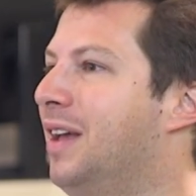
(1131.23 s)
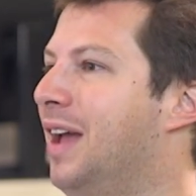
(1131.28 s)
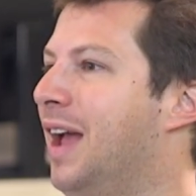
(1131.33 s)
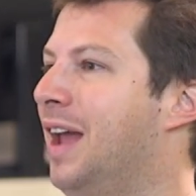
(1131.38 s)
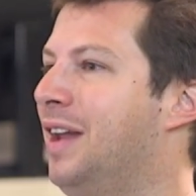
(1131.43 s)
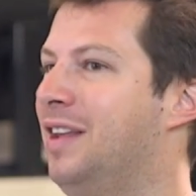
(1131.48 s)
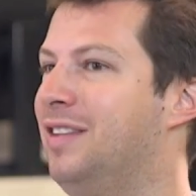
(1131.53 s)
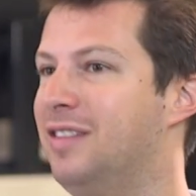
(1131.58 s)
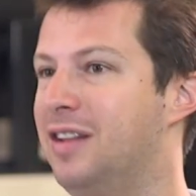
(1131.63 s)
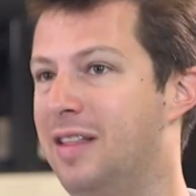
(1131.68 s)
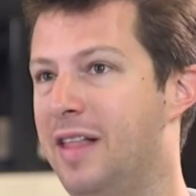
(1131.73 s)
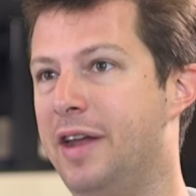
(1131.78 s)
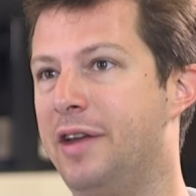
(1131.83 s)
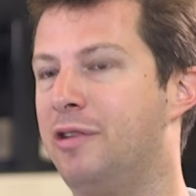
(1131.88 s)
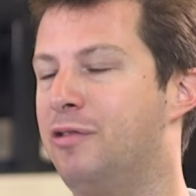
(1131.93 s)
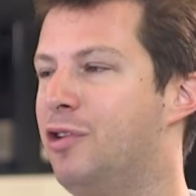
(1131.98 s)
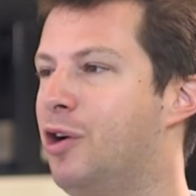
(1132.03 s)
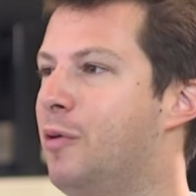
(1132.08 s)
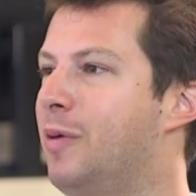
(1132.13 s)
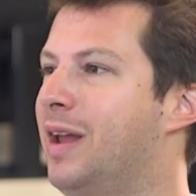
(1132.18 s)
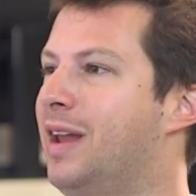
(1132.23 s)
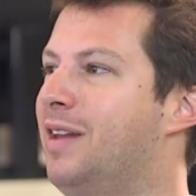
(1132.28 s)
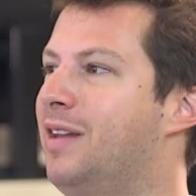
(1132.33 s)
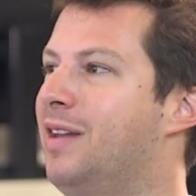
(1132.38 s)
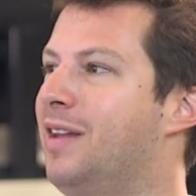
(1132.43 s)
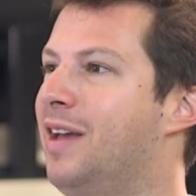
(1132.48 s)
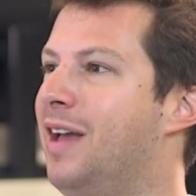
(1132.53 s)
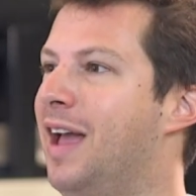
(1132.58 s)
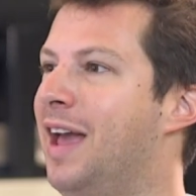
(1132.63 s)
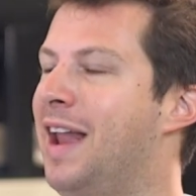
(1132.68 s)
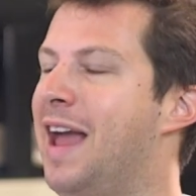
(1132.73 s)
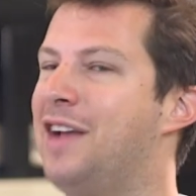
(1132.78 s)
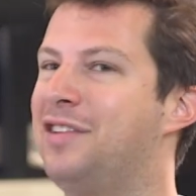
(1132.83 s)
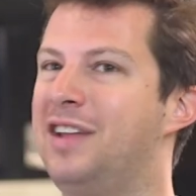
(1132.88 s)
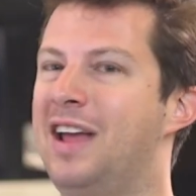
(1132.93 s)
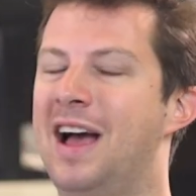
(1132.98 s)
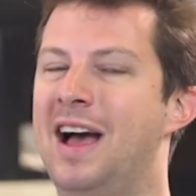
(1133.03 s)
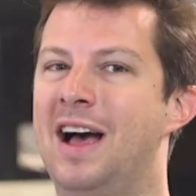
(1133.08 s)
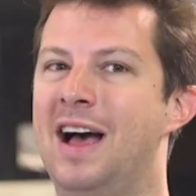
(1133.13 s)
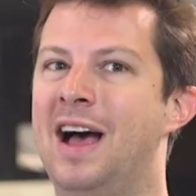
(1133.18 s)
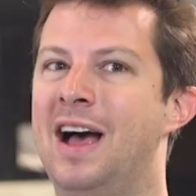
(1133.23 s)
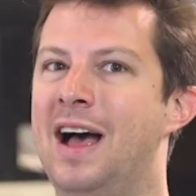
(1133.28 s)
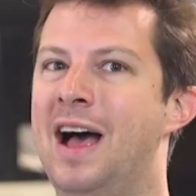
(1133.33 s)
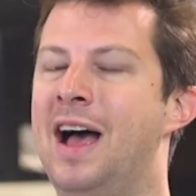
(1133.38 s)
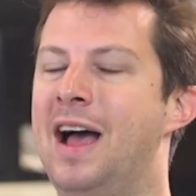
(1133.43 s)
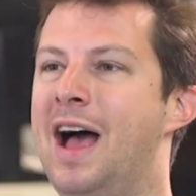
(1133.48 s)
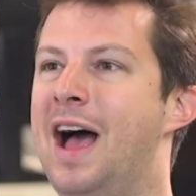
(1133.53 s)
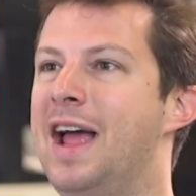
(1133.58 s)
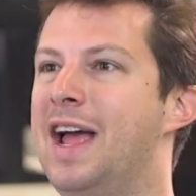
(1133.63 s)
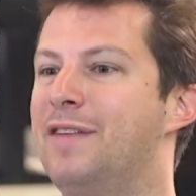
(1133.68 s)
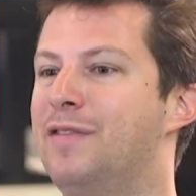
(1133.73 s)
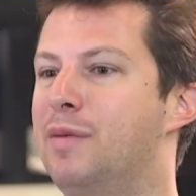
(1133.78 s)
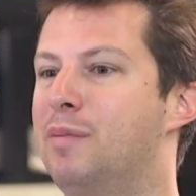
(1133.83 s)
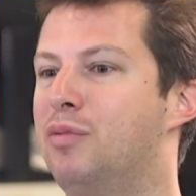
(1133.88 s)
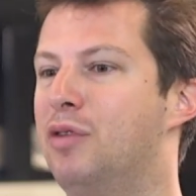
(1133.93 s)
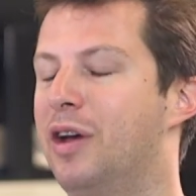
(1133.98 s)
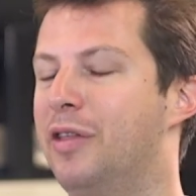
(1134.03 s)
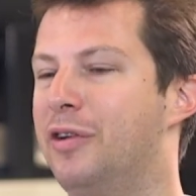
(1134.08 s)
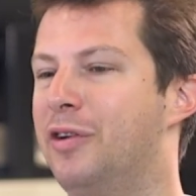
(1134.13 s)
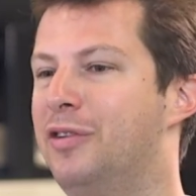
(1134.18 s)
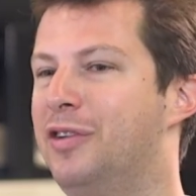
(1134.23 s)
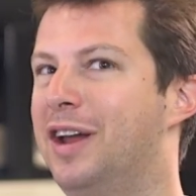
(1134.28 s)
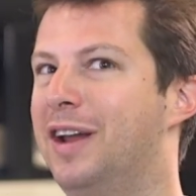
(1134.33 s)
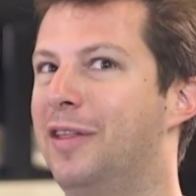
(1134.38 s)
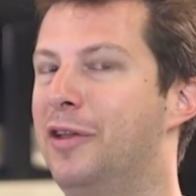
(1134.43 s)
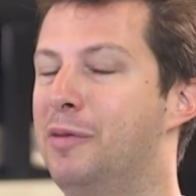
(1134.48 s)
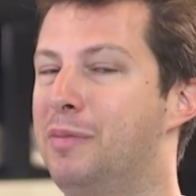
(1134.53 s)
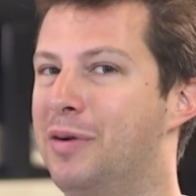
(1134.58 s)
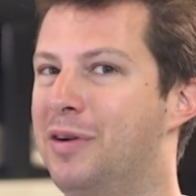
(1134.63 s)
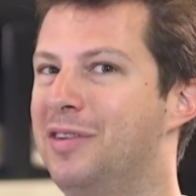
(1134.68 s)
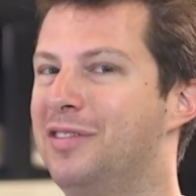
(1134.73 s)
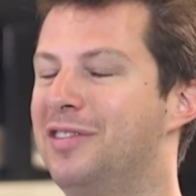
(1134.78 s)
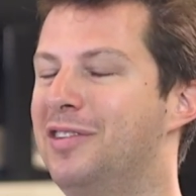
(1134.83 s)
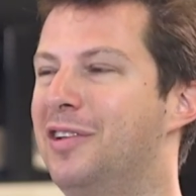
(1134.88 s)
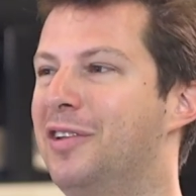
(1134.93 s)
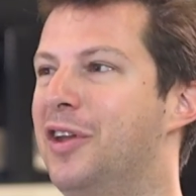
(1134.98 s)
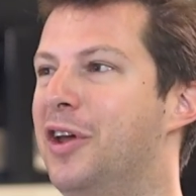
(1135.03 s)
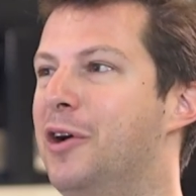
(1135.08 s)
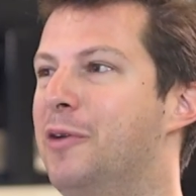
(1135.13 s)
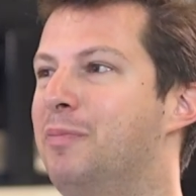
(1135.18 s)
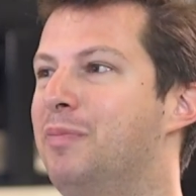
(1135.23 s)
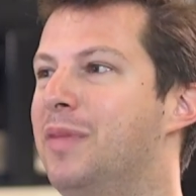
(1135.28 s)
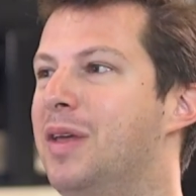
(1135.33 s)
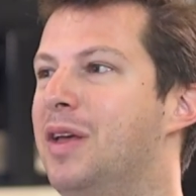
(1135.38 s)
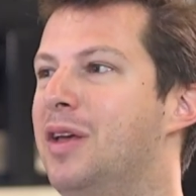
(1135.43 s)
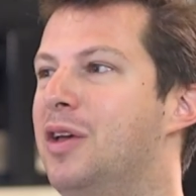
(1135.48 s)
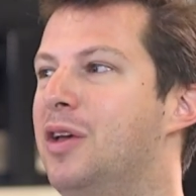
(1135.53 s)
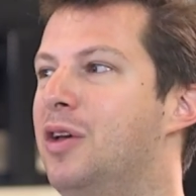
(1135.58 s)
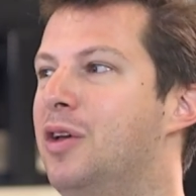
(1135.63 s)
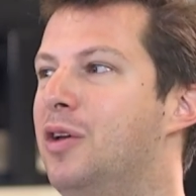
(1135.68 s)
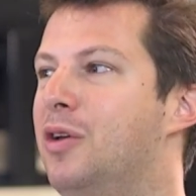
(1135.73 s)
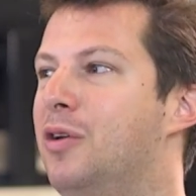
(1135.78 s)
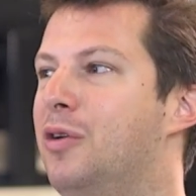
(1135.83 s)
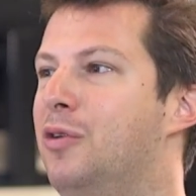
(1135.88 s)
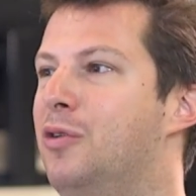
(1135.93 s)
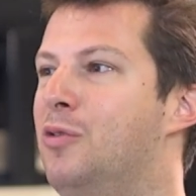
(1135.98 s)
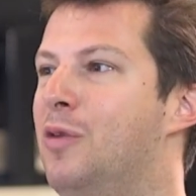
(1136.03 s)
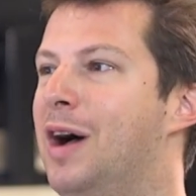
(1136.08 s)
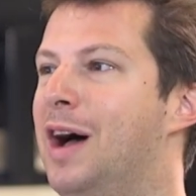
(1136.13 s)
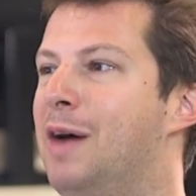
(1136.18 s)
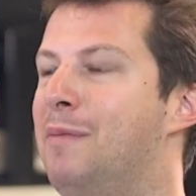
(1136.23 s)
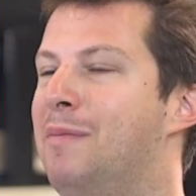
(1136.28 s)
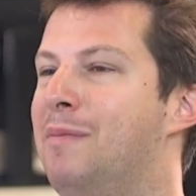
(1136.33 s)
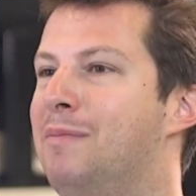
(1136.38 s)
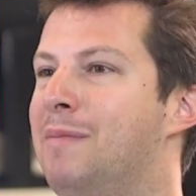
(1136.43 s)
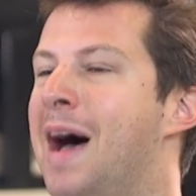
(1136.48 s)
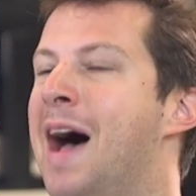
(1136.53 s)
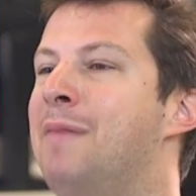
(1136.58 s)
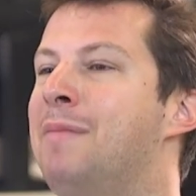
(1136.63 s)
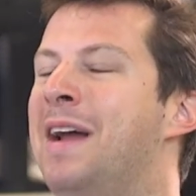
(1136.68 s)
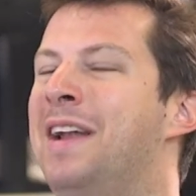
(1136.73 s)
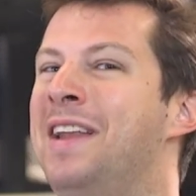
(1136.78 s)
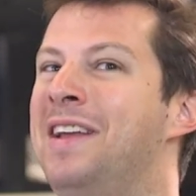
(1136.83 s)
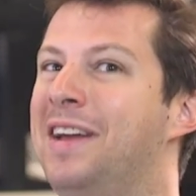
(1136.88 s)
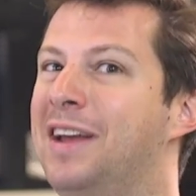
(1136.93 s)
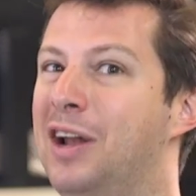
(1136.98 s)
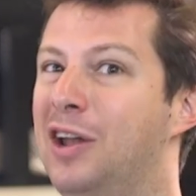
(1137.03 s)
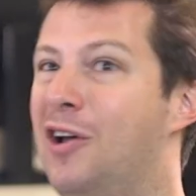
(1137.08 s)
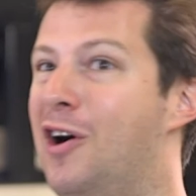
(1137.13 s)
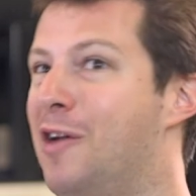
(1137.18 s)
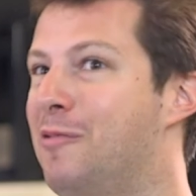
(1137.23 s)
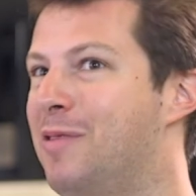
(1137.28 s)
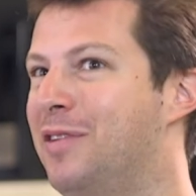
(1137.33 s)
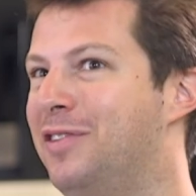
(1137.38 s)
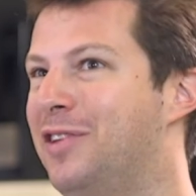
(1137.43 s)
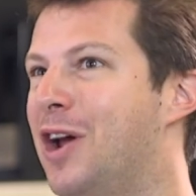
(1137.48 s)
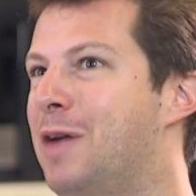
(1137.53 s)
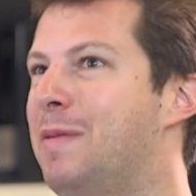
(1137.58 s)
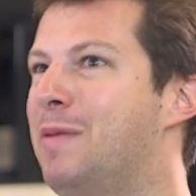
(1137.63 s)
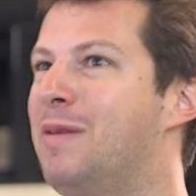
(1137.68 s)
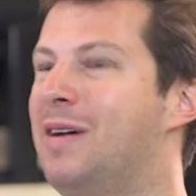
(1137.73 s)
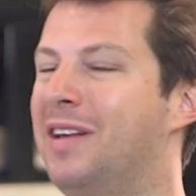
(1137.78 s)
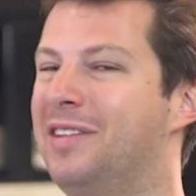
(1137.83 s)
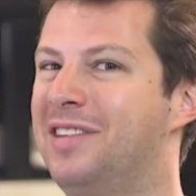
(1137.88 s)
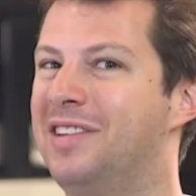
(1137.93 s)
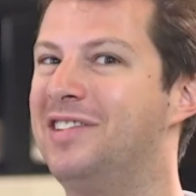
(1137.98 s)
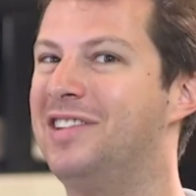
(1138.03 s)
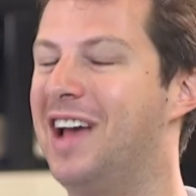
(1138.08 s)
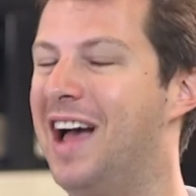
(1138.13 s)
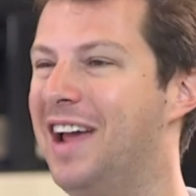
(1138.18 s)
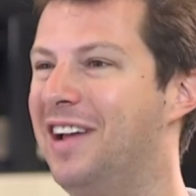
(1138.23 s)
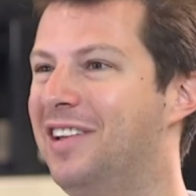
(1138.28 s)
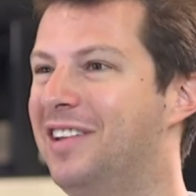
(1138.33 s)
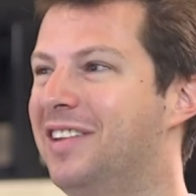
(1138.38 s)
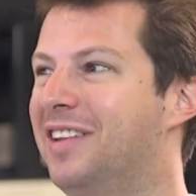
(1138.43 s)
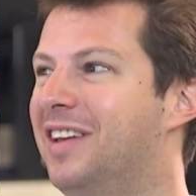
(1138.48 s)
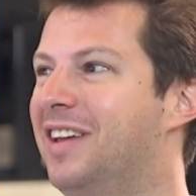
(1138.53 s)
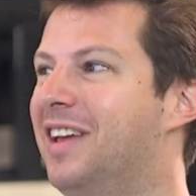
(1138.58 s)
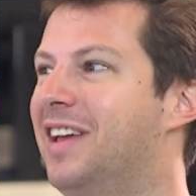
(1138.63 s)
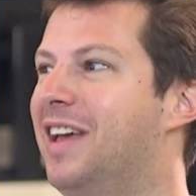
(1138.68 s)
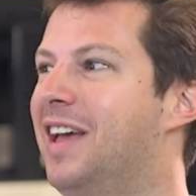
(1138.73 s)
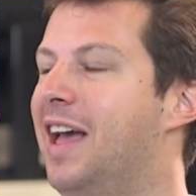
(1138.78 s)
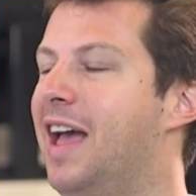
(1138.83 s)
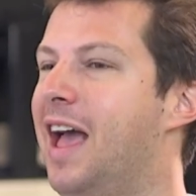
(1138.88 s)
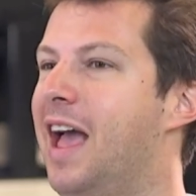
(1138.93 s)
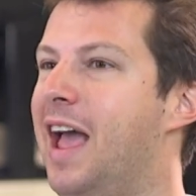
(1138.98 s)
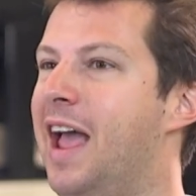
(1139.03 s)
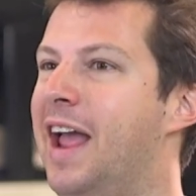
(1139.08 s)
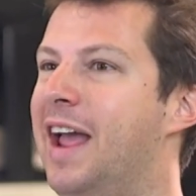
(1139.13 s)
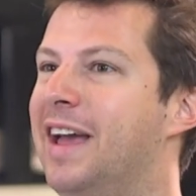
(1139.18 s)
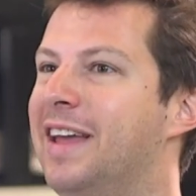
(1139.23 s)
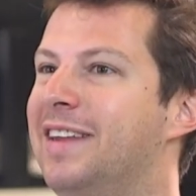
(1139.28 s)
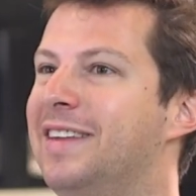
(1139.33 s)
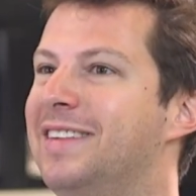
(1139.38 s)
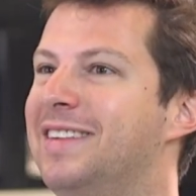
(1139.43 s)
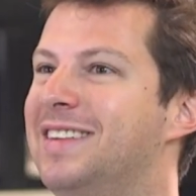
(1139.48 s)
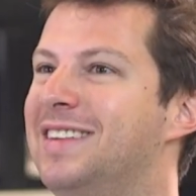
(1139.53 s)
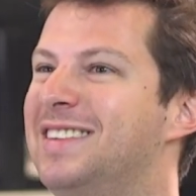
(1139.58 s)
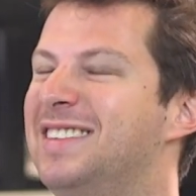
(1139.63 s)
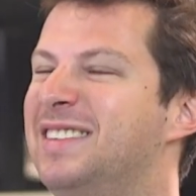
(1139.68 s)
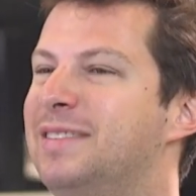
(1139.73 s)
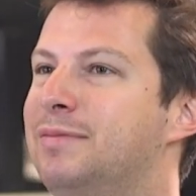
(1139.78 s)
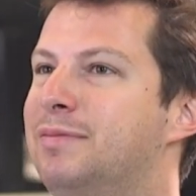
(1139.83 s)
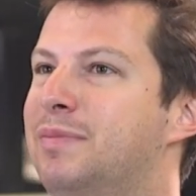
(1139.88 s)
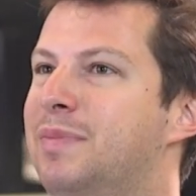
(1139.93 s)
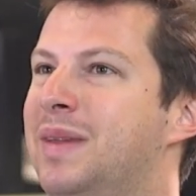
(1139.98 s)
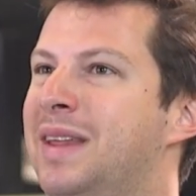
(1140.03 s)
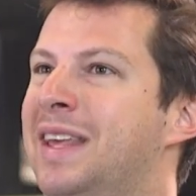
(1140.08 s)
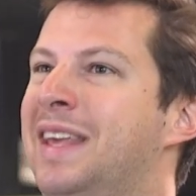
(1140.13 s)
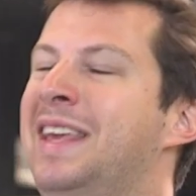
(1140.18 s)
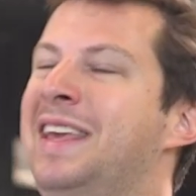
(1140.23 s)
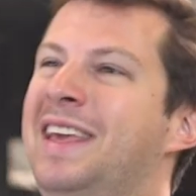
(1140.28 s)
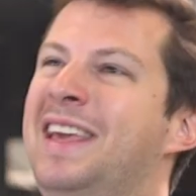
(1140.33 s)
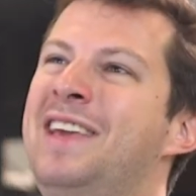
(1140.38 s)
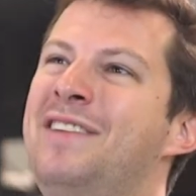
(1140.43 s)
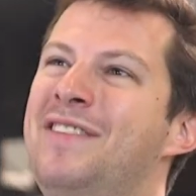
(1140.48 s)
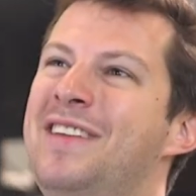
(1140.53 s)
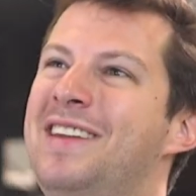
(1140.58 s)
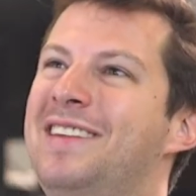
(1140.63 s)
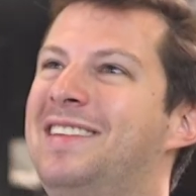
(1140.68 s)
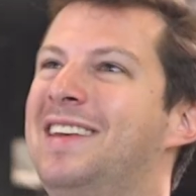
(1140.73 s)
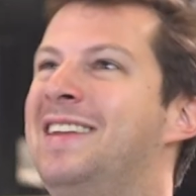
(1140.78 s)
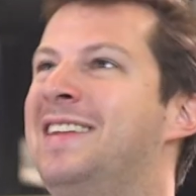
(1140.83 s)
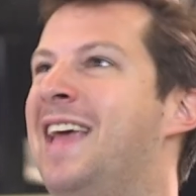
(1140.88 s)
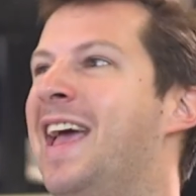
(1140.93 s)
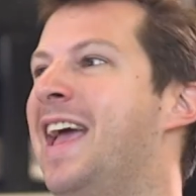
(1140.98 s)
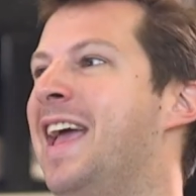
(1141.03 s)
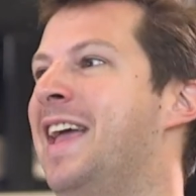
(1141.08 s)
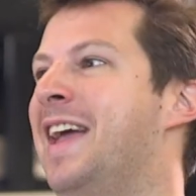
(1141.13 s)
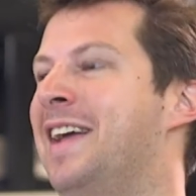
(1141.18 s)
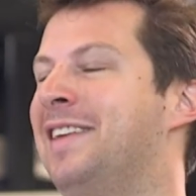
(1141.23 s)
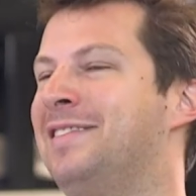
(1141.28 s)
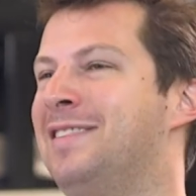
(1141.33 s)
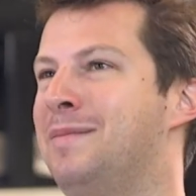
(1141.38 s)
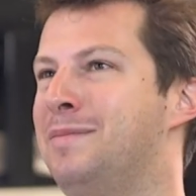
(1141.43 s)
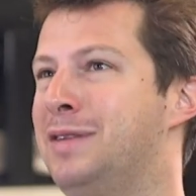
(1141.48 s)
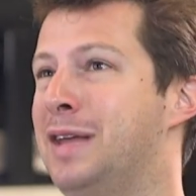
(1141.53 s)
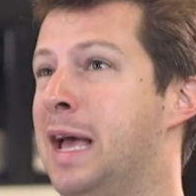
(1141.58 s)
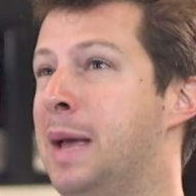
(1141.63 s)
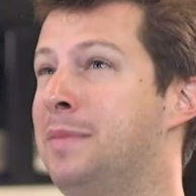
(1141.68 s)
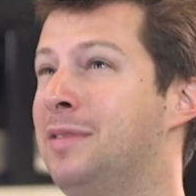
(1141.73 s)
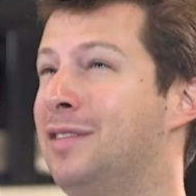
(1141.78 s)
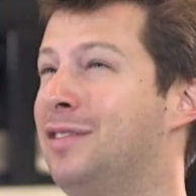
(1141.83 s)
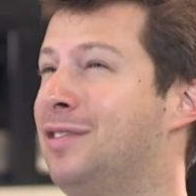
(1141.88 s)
and he's done a lot of growing. And actually, I, I, I have a brother to get a little personal now, who um, I didn't get along with terribly well as a child, and even today I sometimes